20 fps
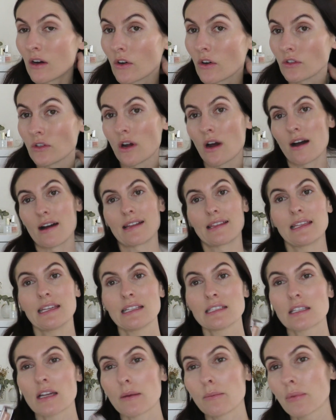on your
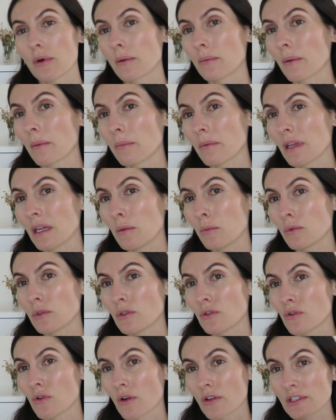eyelids, I probably
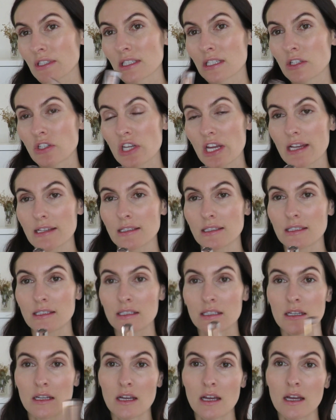would not
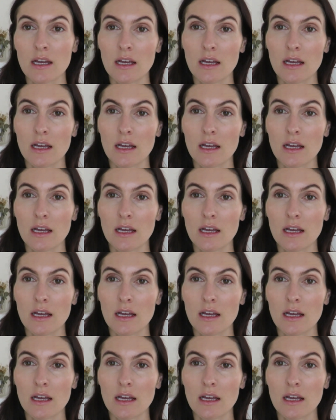suggest